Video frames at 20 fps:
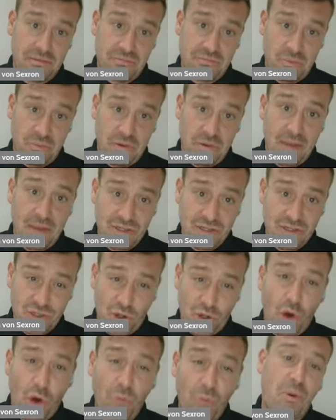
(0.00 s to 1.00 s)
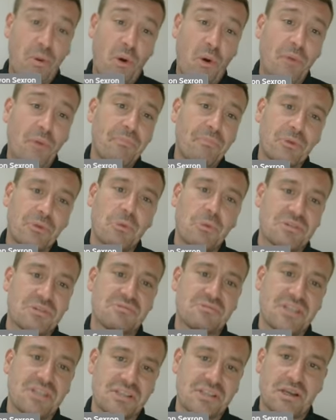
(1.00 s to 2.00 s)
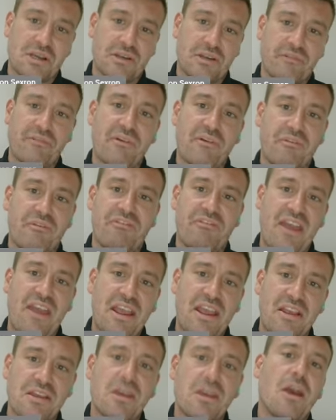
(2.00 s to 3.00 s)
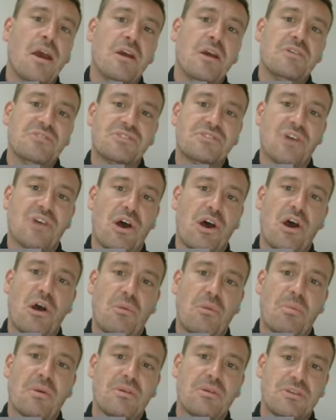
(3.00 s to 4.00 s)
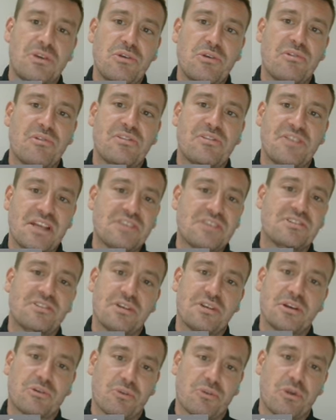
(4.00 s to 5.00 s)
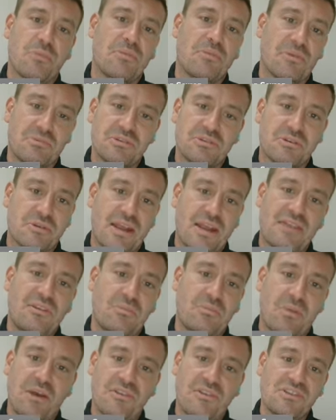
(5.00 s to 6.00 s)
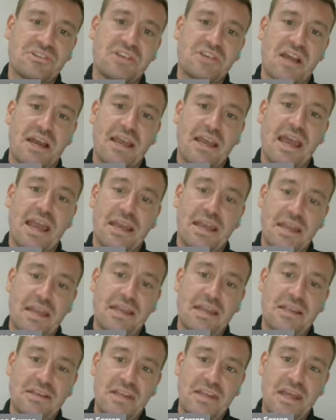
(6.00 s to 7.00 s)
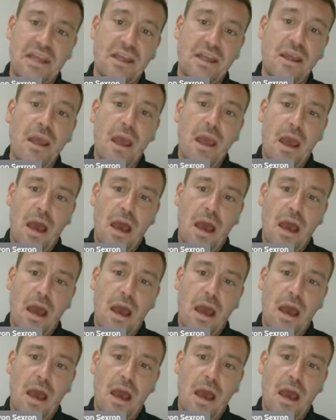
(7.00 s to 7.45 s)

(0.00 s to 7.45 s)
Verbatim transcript: we mentioned Otpor, which was this kind of fake Serb youth dissident group that was created by the CIA and NED,